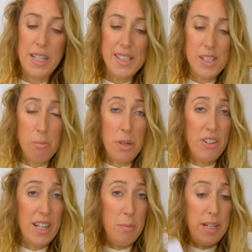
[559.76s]
it's a mirror
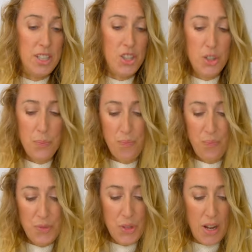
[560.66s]
image.
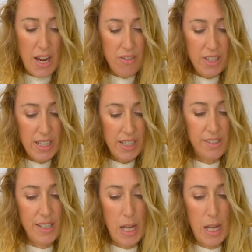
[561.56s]
So everything that's